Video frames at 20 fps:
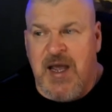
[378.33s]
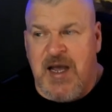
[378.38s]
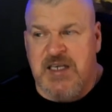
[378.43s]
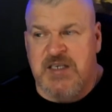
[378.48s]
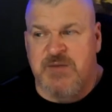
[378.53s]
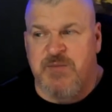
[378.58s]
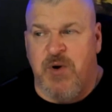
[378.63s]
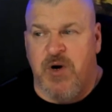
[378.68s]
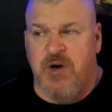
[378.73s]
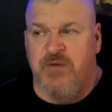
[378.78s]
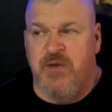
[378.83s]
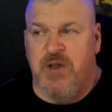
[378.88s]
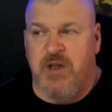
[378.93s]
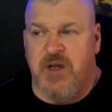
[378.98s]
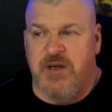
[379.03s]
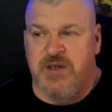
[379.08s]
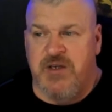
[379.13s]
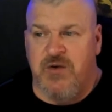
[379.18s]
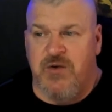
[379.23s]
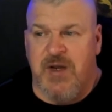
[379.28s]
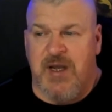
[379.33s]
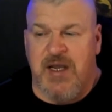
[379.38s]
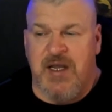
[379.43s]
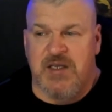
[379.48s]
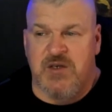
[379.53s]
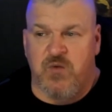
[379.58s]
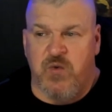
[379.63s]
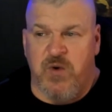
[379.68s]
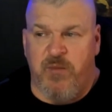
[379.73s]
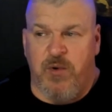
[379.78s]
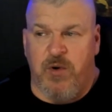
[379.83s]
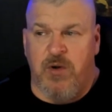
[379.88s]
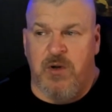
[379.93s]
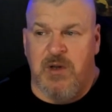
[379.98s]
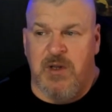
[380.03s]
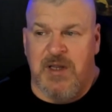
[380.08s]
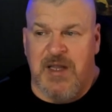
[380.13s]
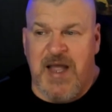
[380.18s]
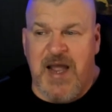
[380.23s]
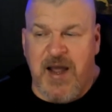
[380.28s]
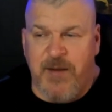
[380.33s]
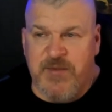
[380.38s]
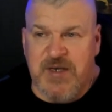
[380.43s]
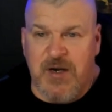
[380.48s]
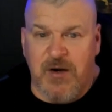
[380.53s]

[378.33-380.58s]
as part of a lawsuit against Ripple Labs.